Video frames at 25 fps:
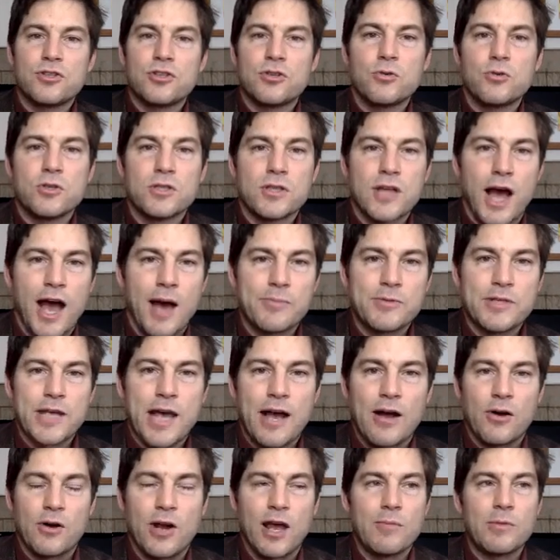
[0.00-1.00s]
choose to opt
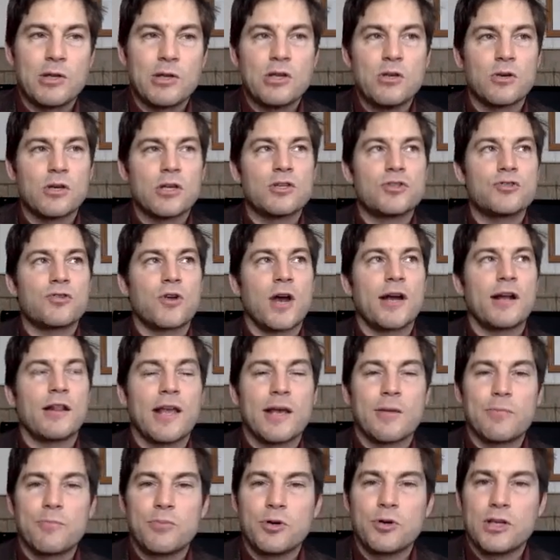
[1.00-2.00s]
out. I mean, you can try to
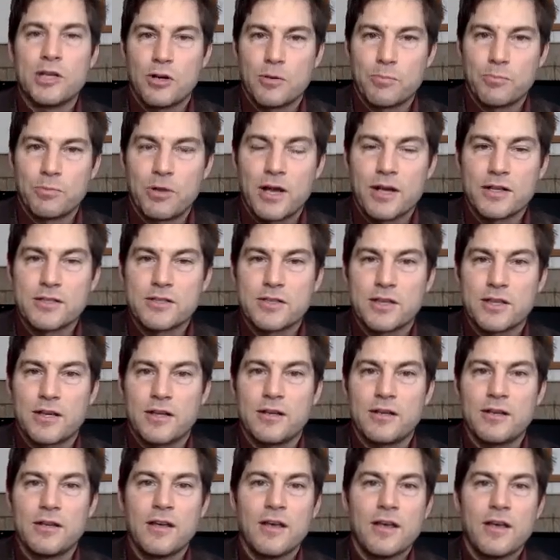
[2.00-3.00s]
like put earplugs
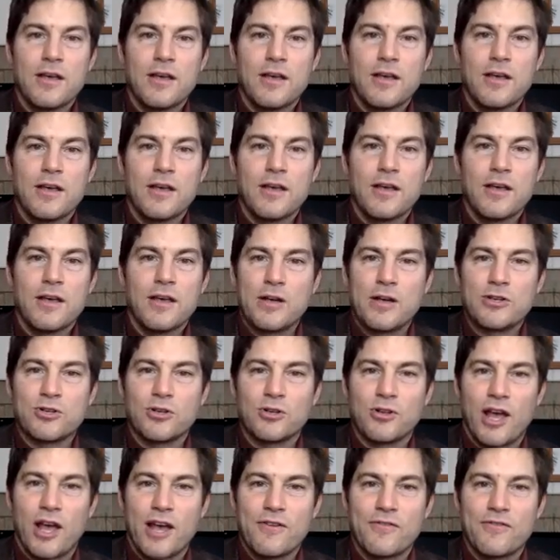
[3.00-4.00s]
in and go about
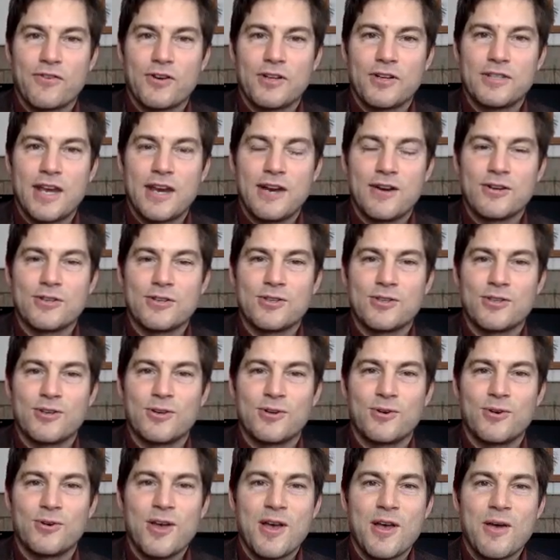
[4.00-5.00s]
your life for a day or
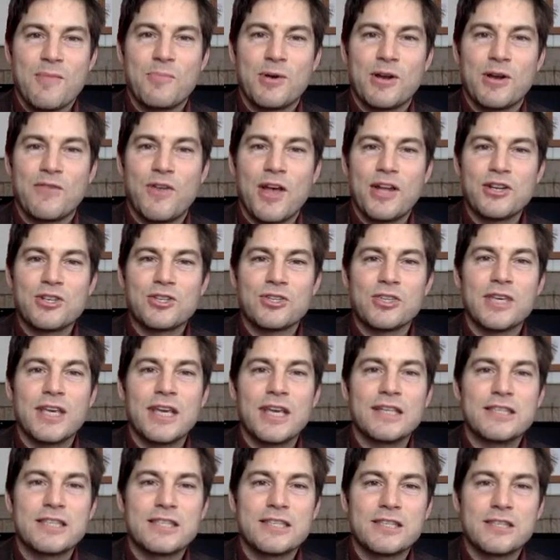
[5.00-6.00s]
two, but
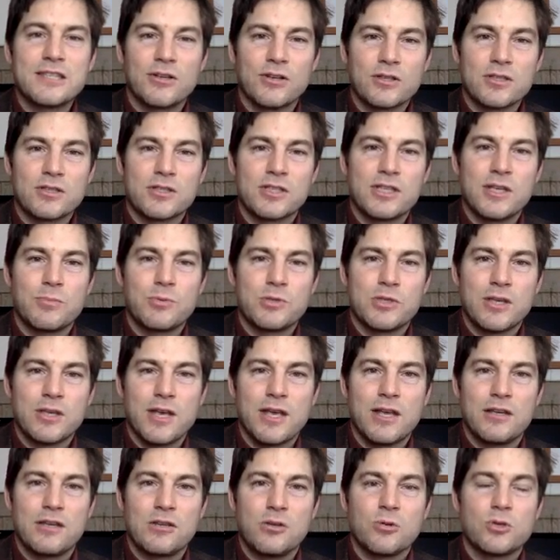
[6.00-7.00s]
eventually it still seeps
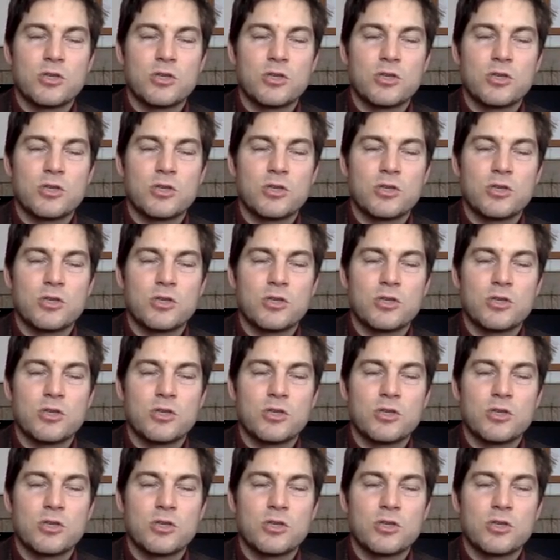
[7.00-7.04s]
in.